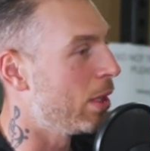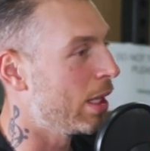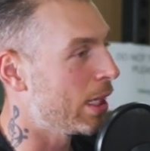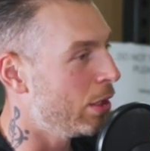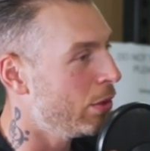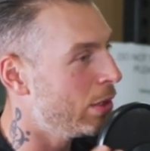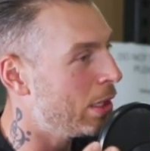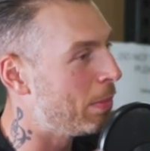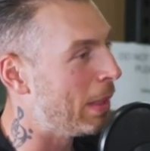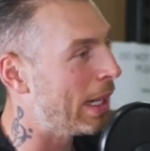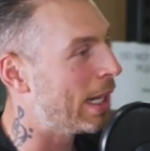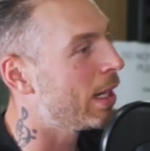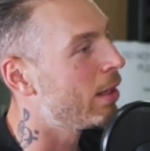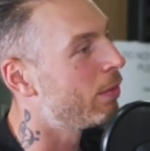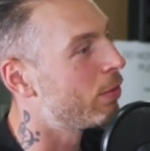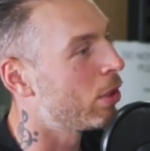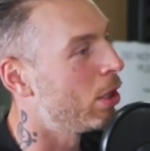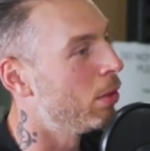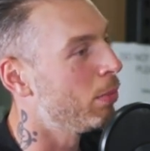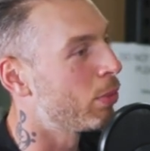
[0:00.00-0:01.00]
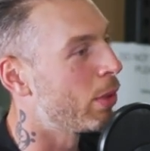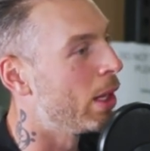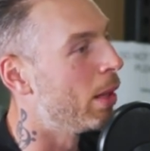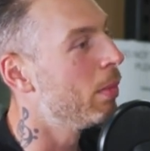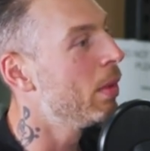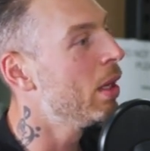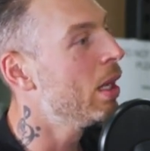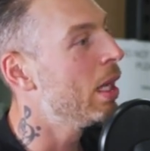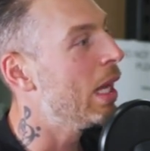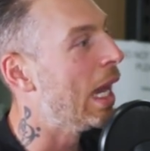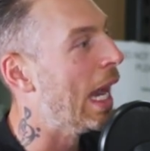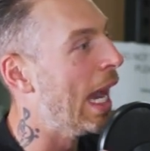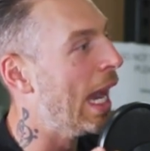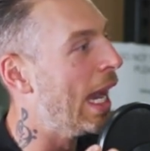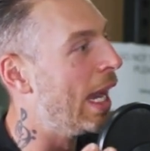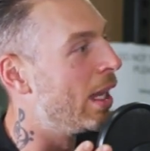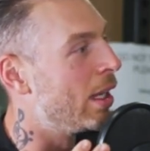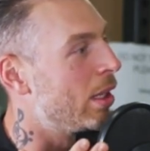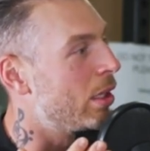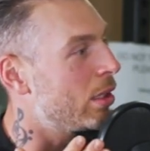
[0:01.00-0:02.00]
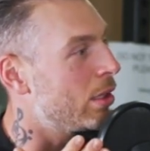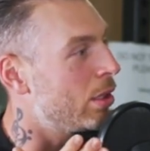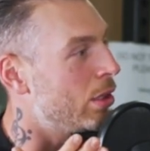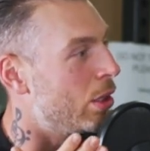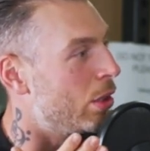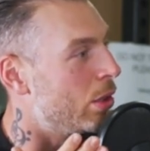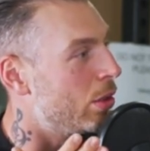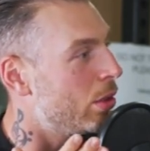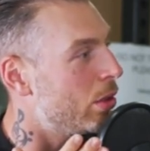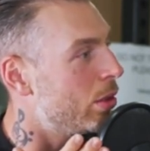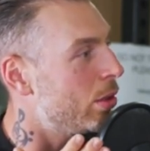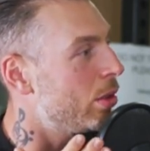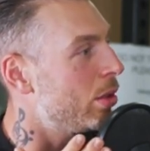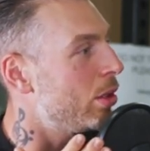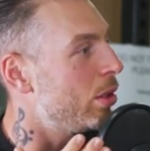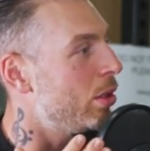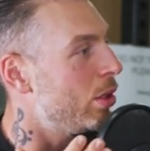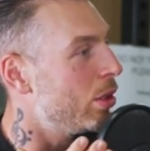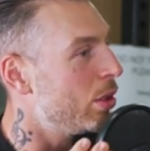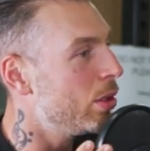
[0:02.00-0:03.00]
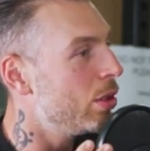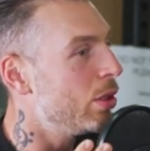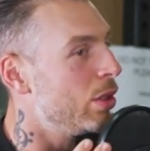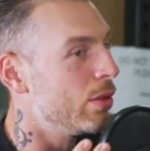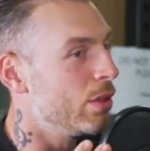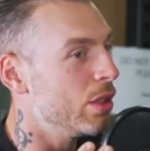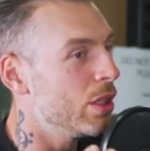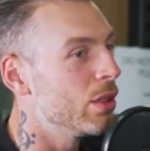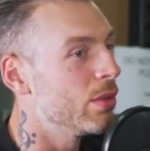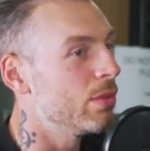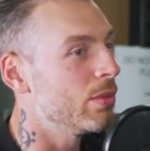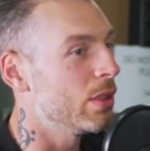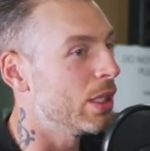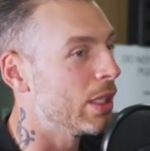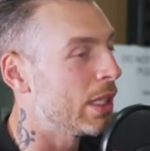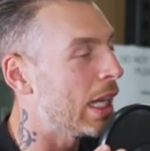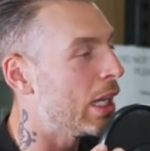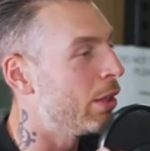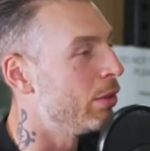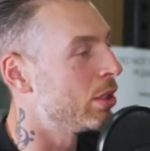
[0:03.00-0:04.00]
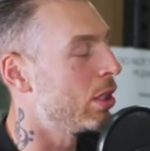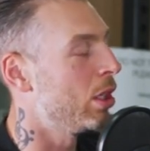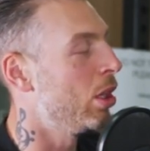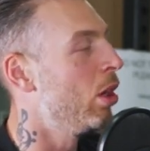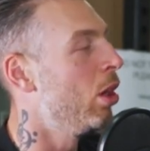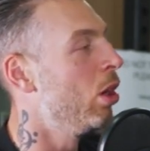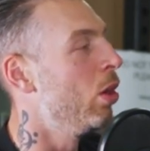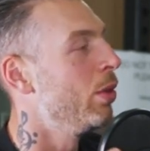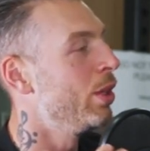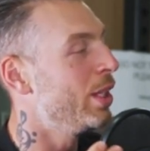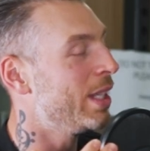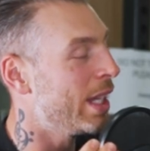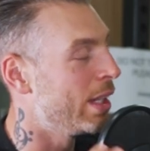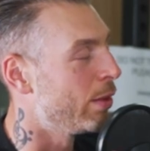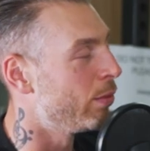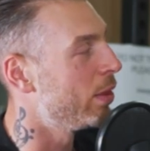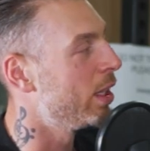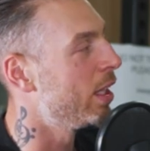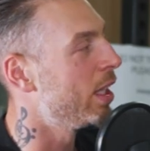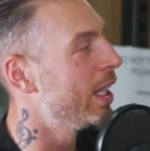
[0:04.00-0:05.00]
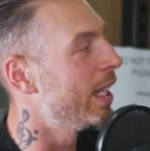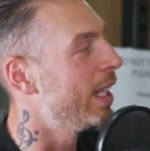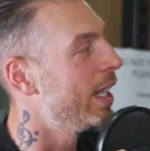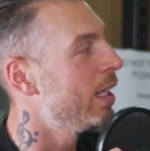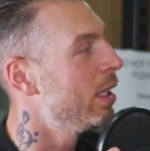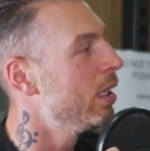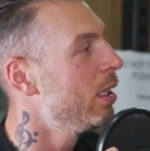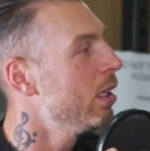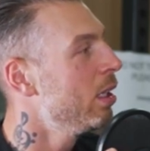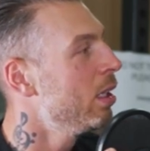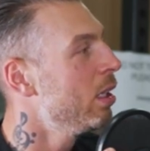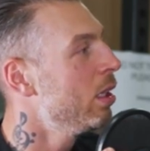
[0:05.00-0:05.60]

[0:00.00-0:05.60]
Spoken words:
Like, you're in the back end of comp prep and, you know, your calories are low and you're getting really lean,